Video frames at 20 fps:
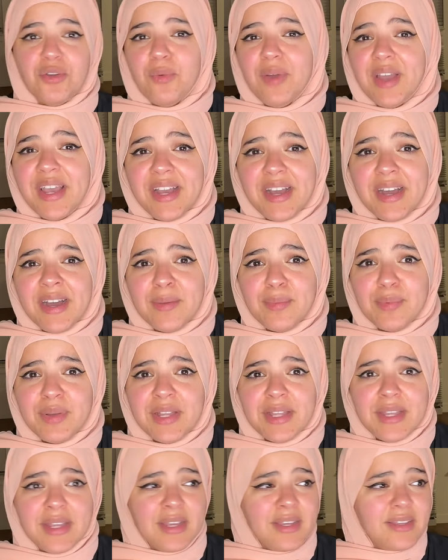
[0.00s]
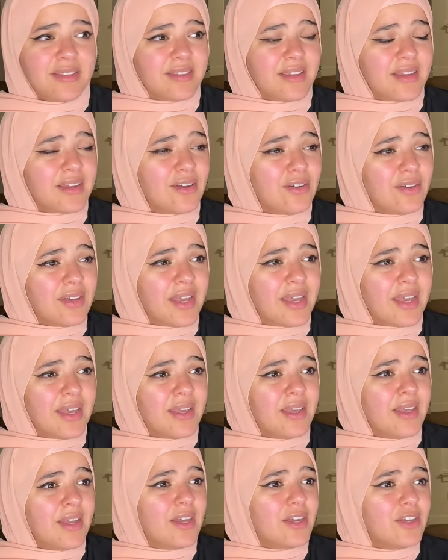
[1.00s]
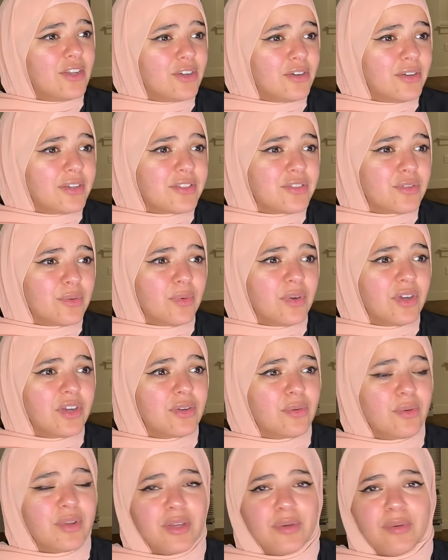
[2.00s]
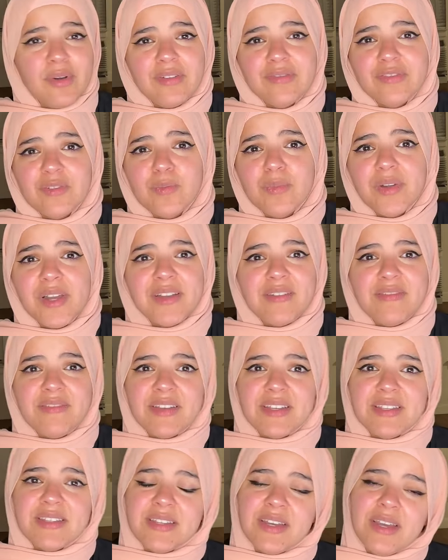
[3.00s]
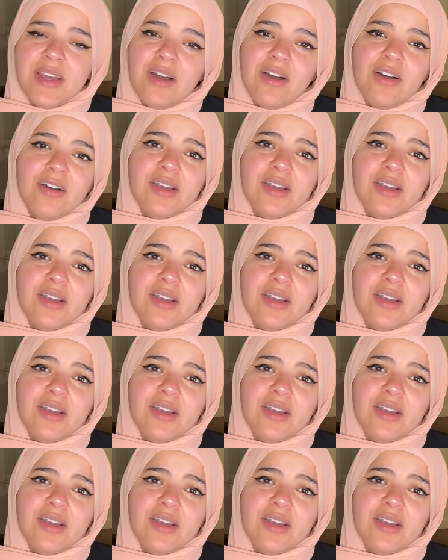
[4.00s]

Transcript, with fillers: You wake up, it's like, okay, are you going to work? What do you want for breakfast?